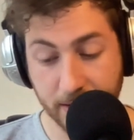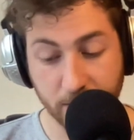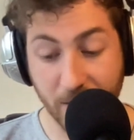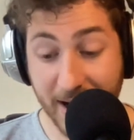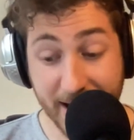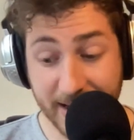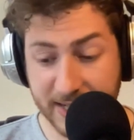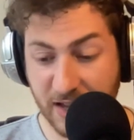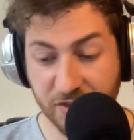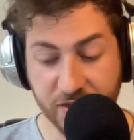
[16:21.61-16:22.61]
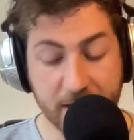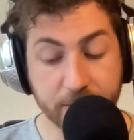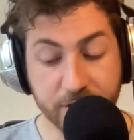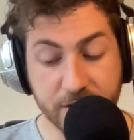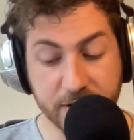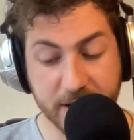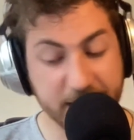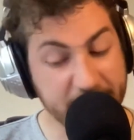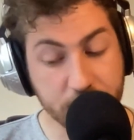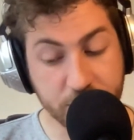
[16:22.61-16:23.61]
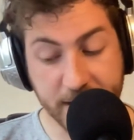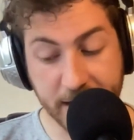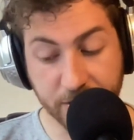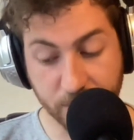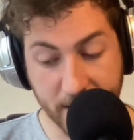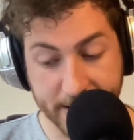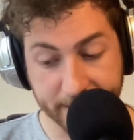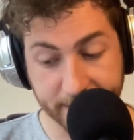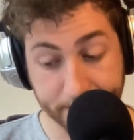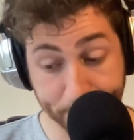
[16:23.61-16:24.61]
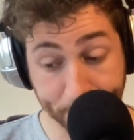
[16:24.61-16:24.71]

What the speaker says: Why, in 1,000 ingenious ways,